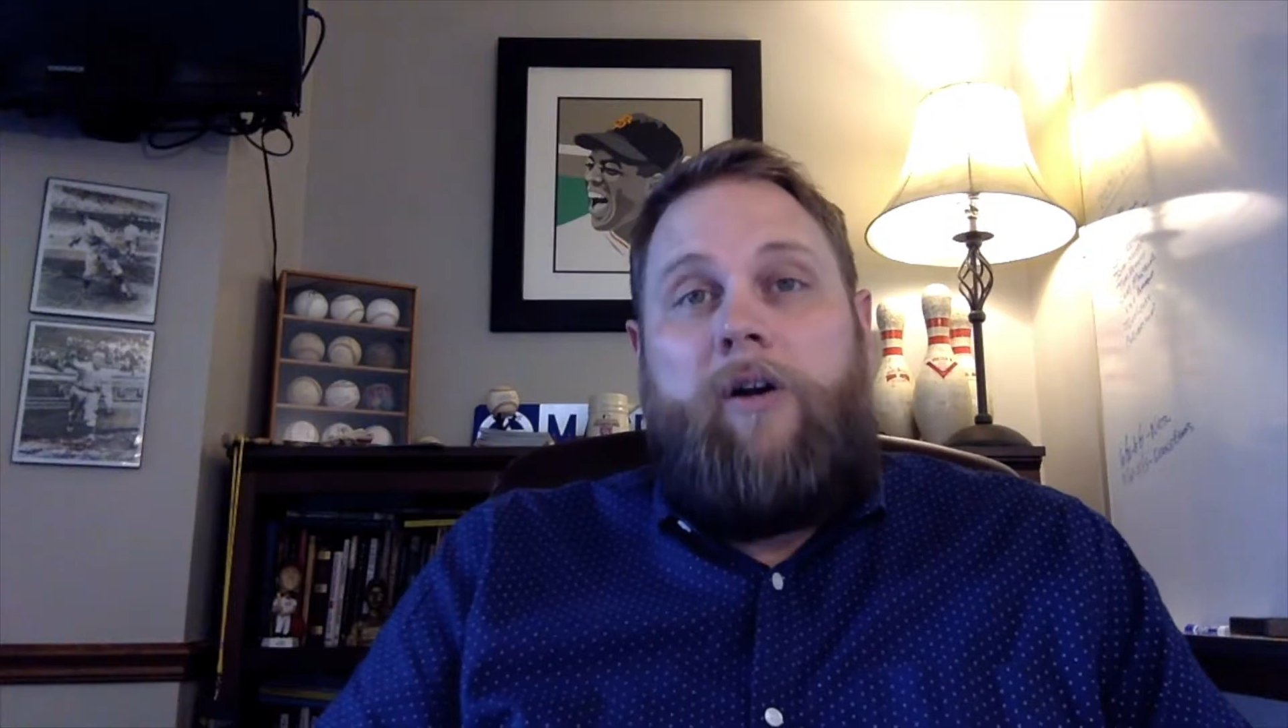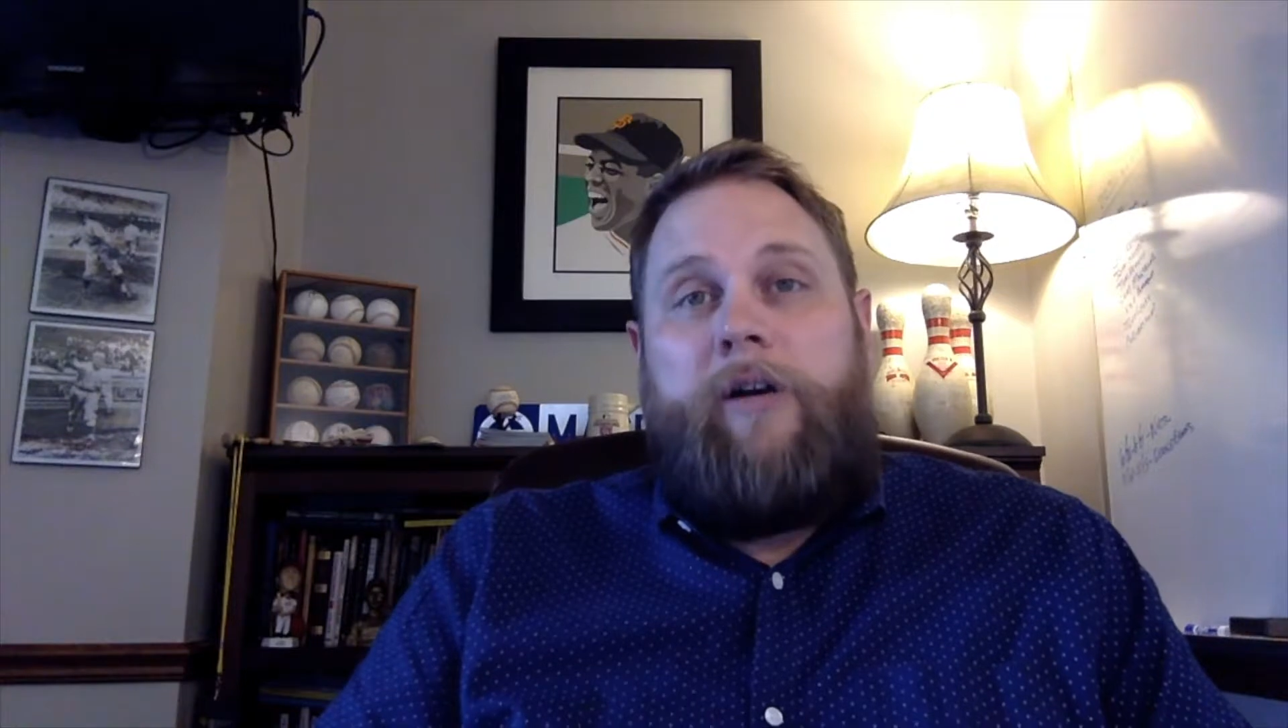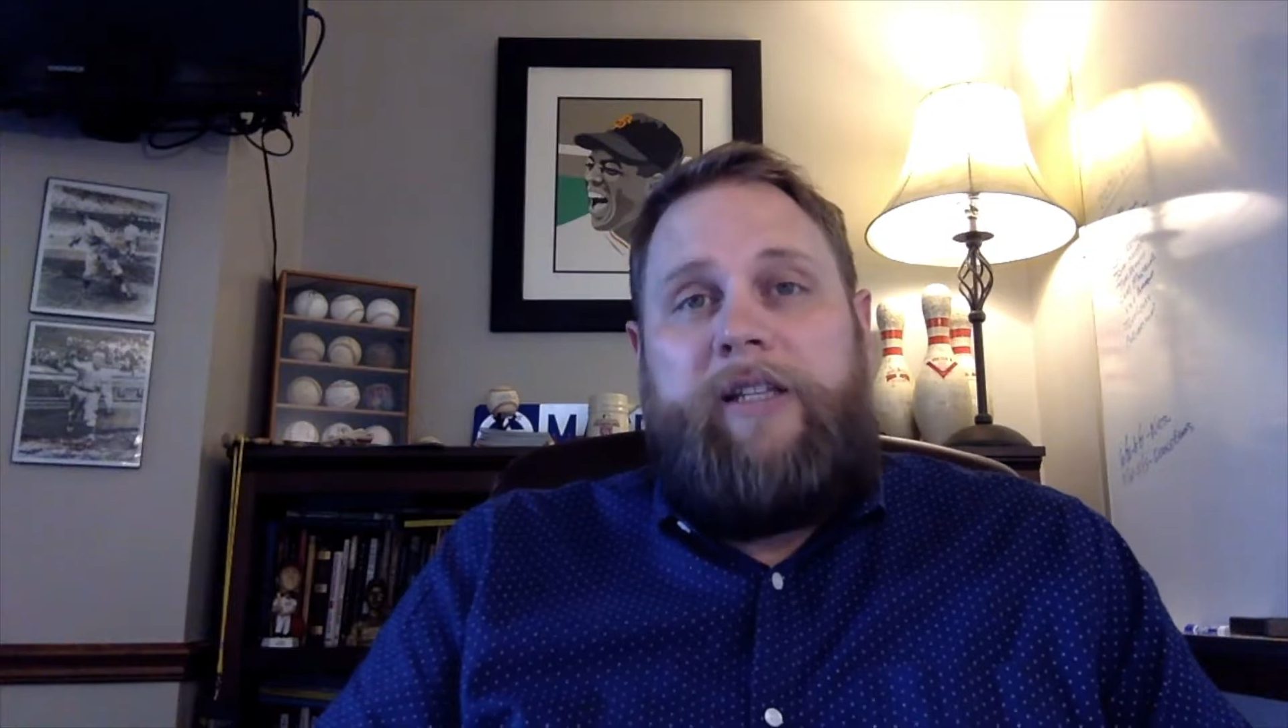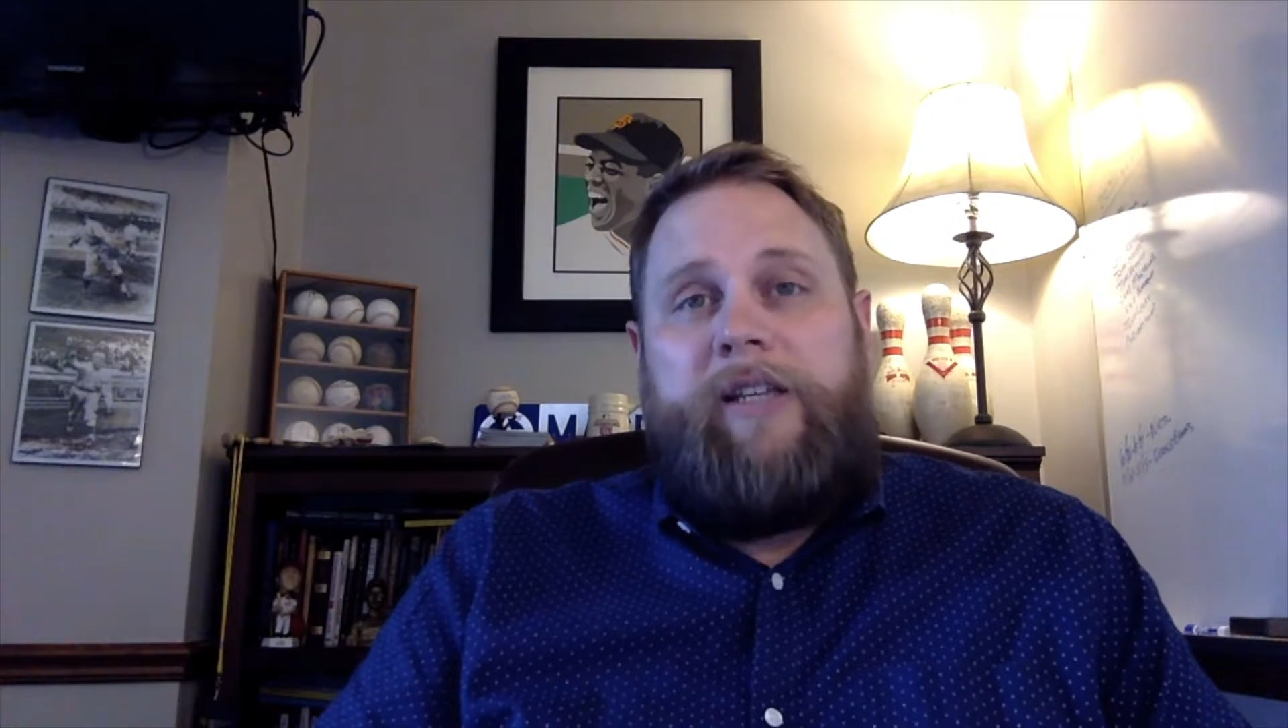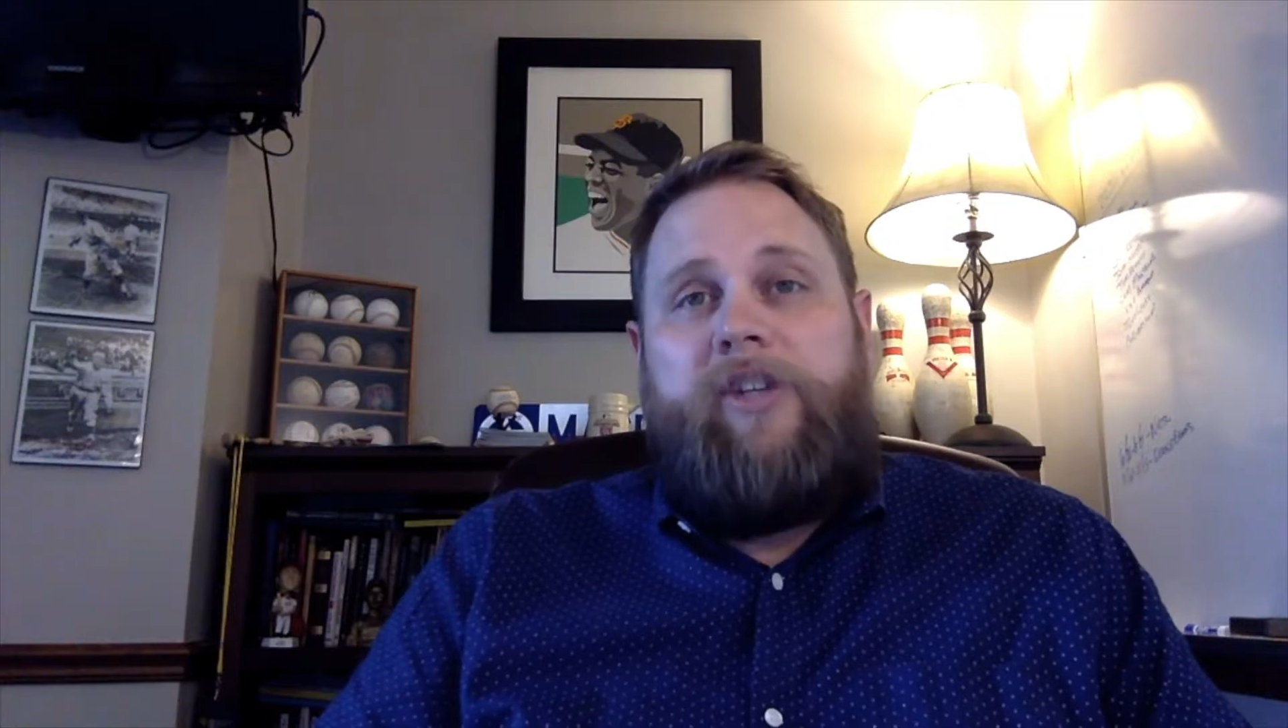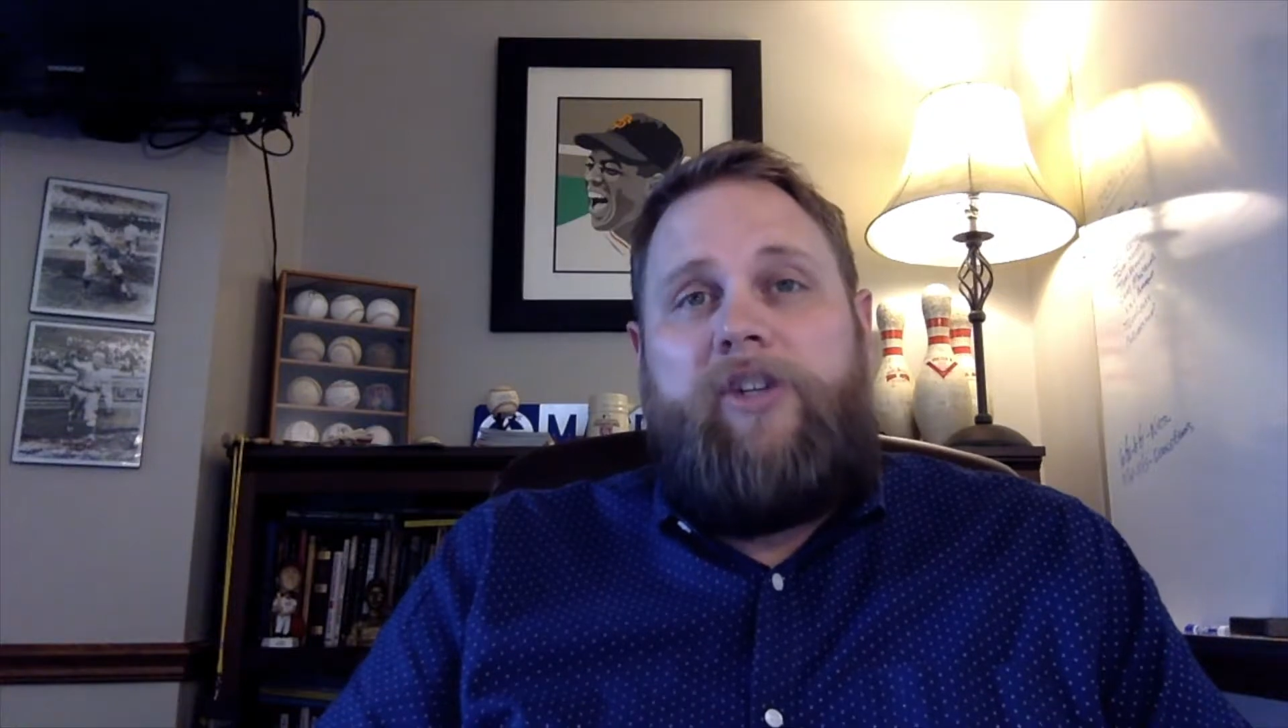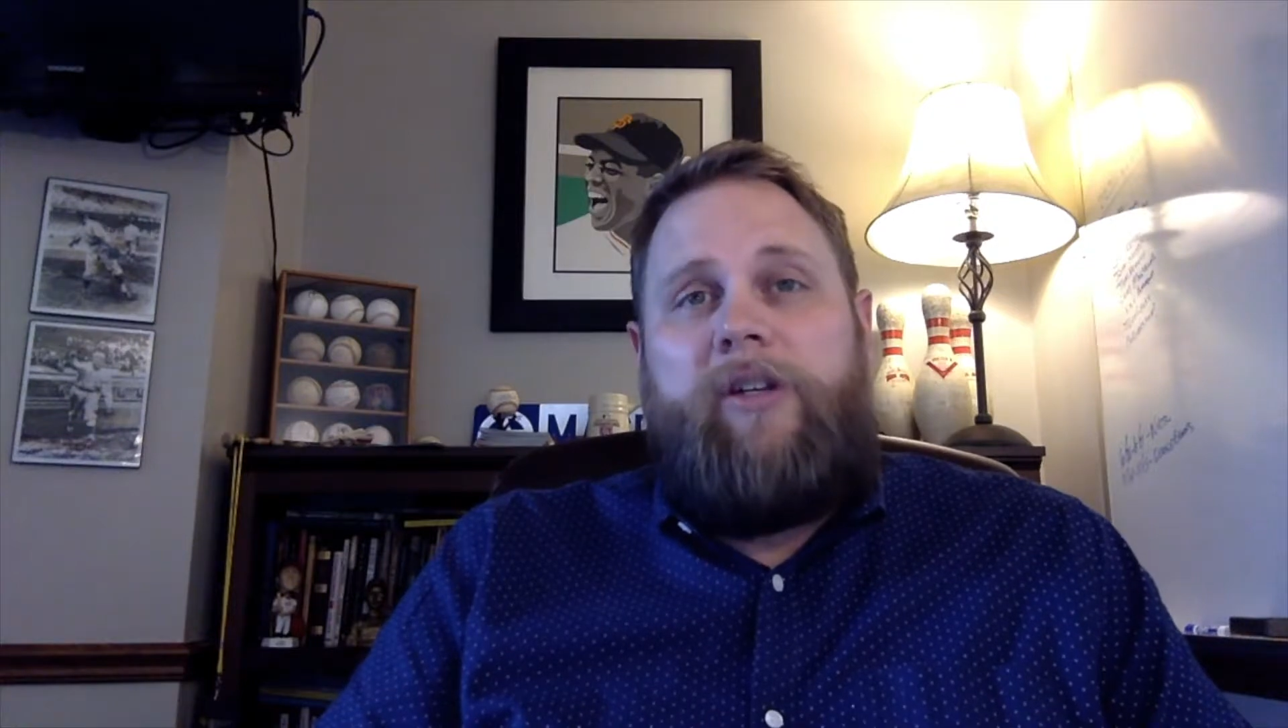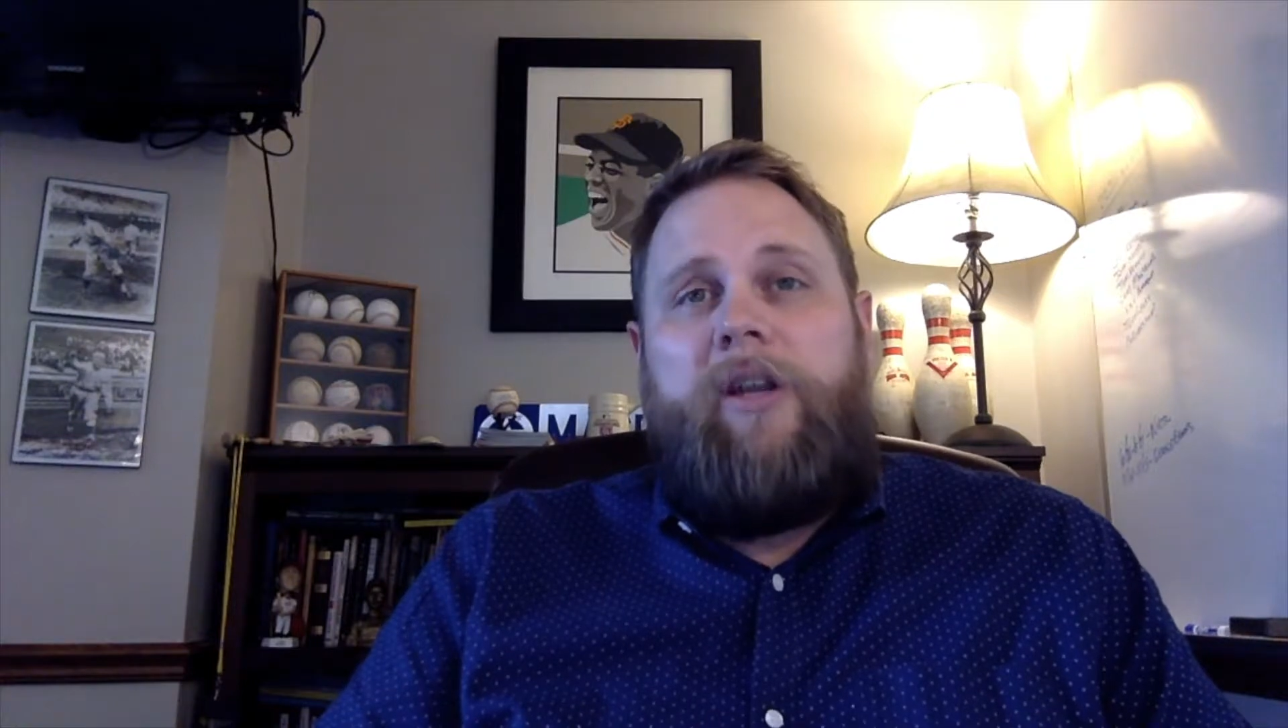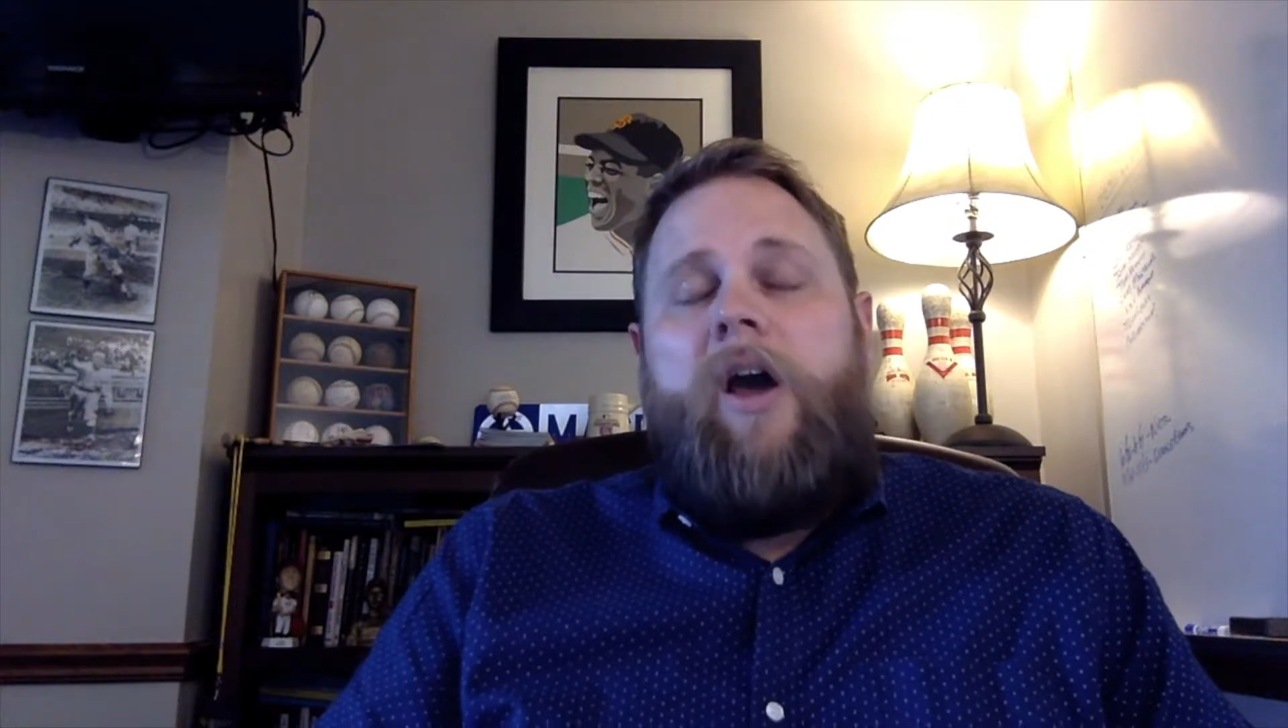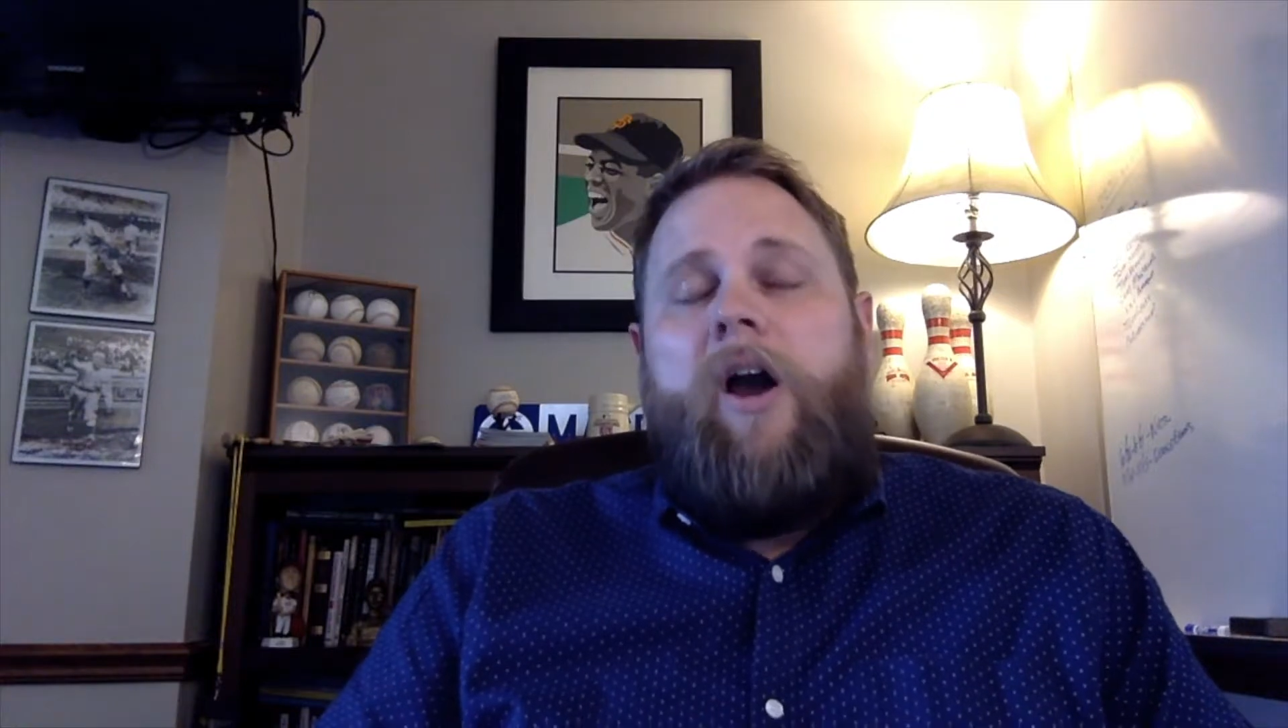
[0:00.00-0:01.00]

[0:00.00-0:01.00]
organization